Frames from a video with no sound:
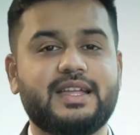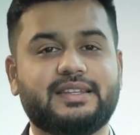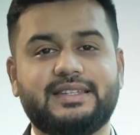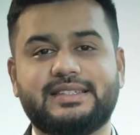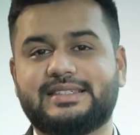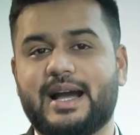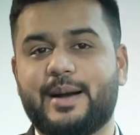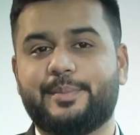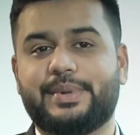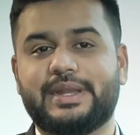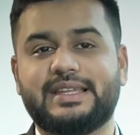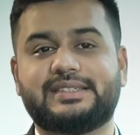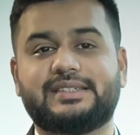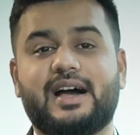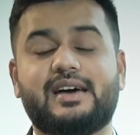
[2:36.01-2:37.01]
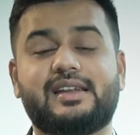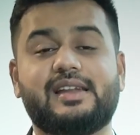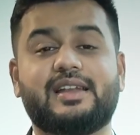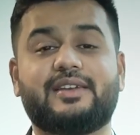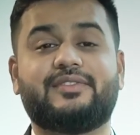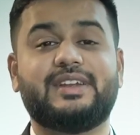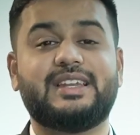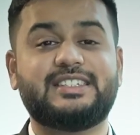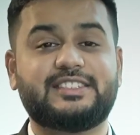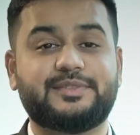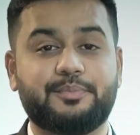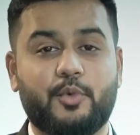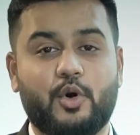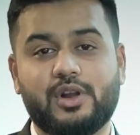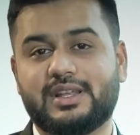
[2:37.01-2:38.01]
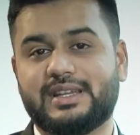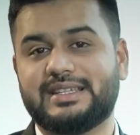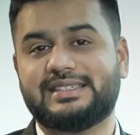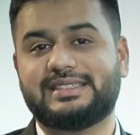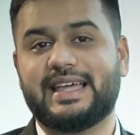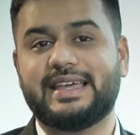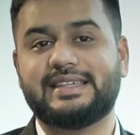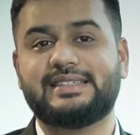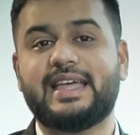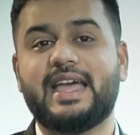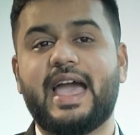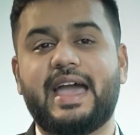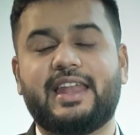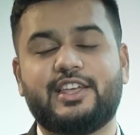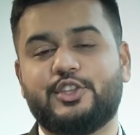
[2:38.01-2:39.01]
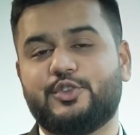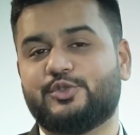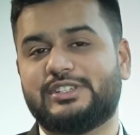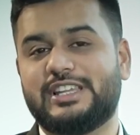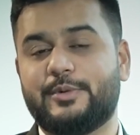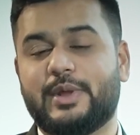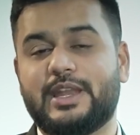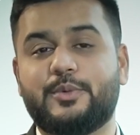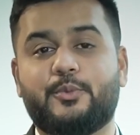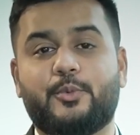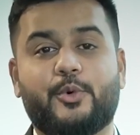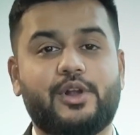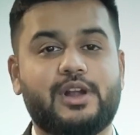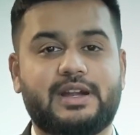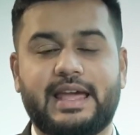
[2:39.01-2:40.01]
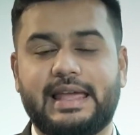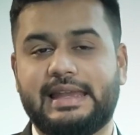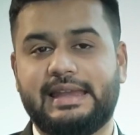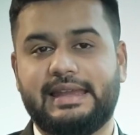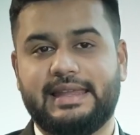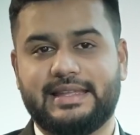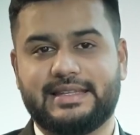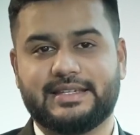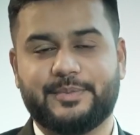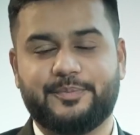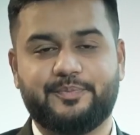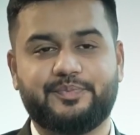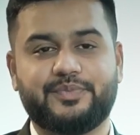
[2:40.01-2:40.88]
These companies are relatively smaller in size and are usually very volatile in nature.